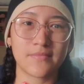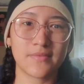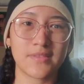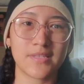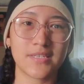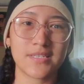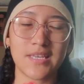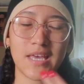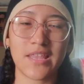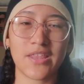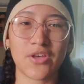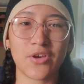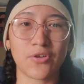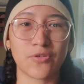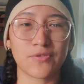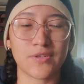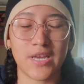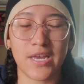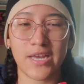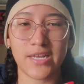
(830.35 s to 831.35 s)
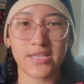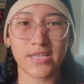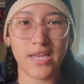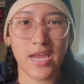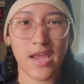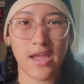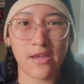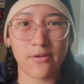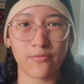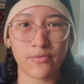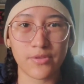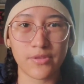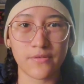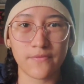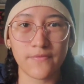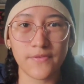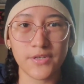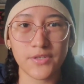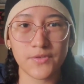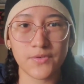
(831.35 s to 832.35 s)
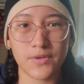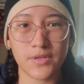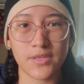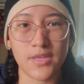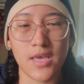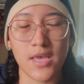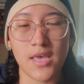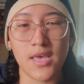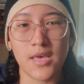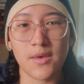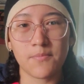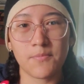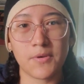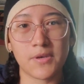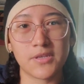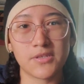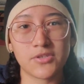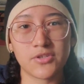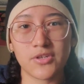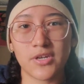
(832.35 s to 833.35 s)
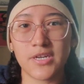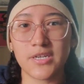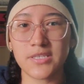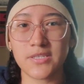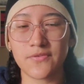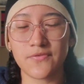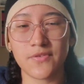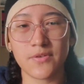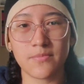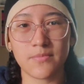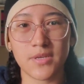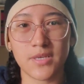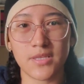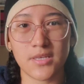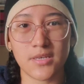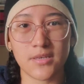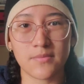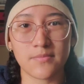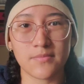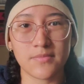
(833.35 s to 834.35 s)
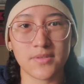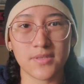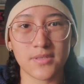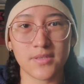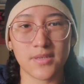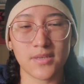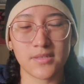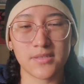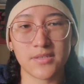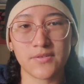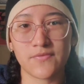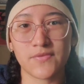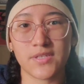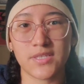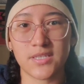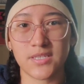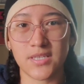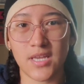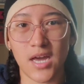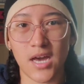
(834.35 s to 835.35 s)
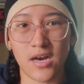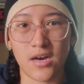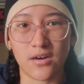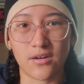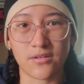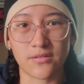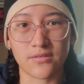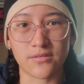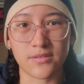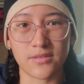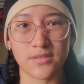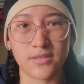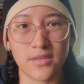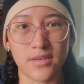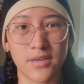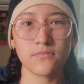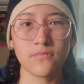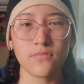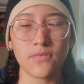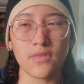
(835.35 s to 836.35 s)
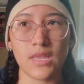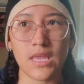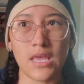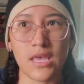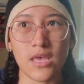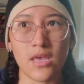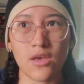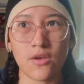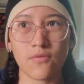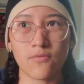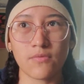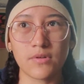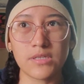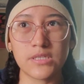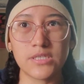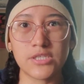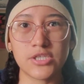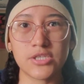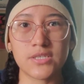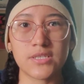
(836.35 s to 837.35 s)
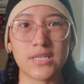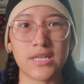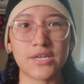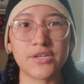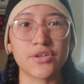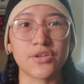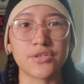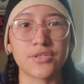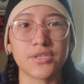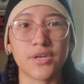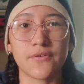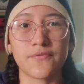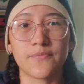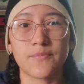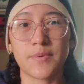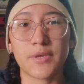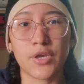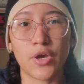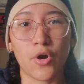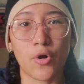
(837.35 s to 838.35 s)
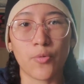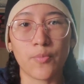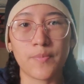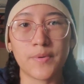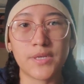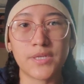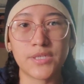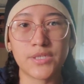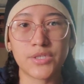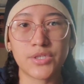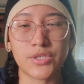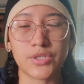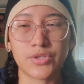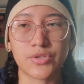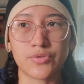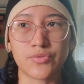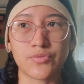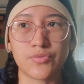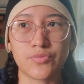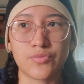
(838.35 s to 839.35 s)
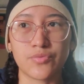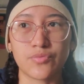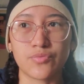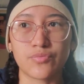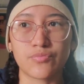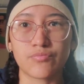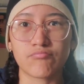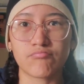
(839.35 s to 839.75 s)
This kind of goes hand in hand with the first one, but trying different mediums, different styles, really just let yourself be open to